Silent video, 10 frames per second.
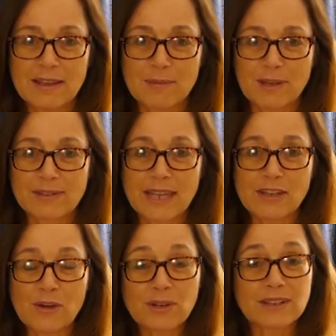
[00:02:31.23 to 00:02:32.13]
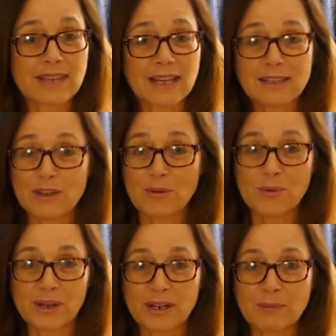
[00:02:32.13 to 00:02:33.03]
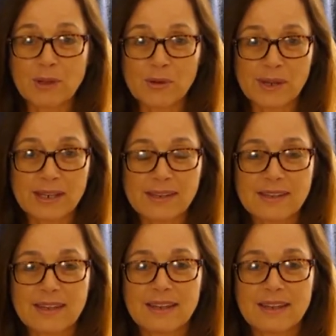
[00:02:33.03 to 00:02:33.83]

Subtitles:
because I don't exactly know where I'm going.